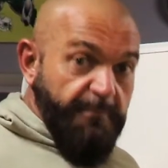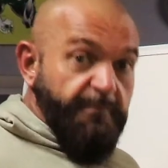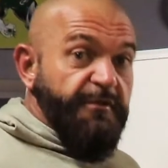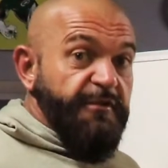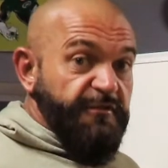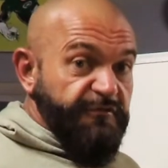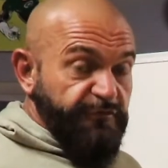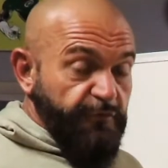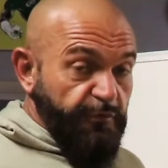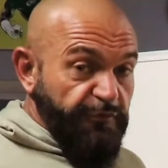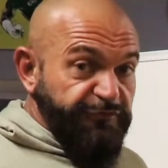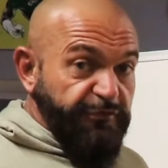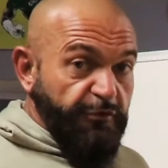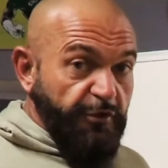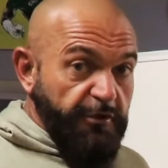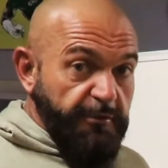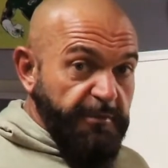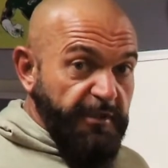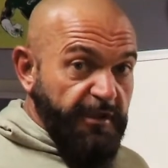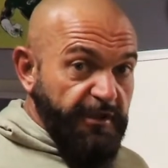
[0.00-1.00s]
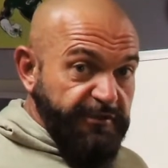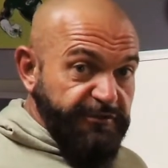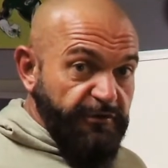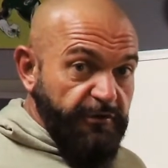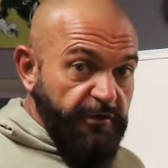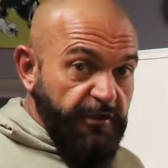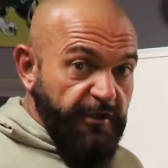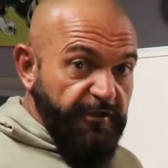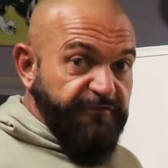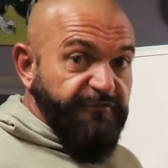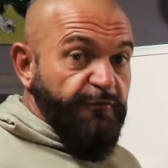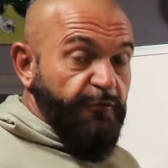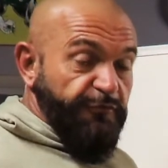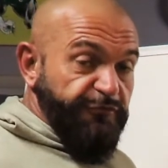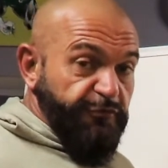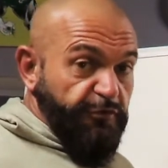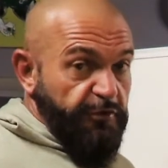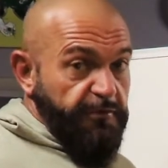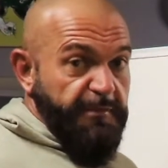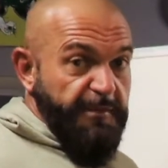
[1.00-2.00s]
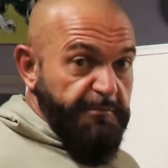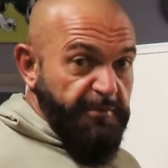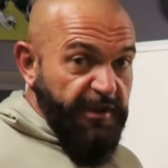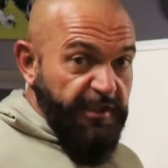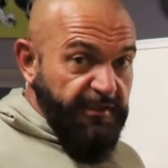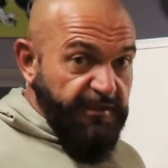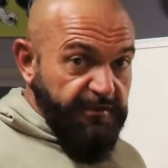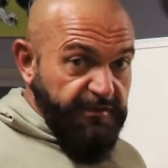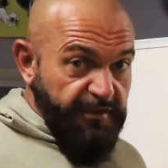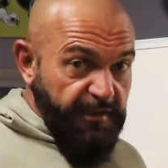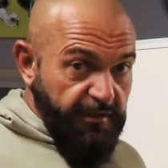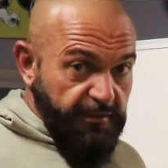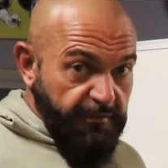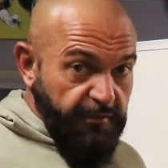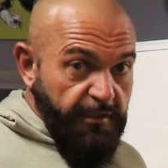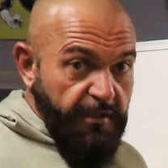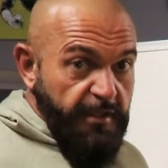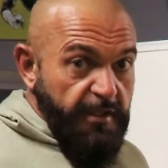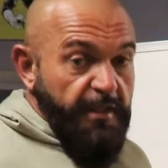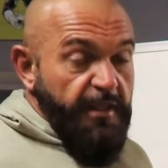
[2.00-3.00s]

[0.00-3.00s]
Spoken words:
it's also going to be hydrolyzed, it's also going to be broken down.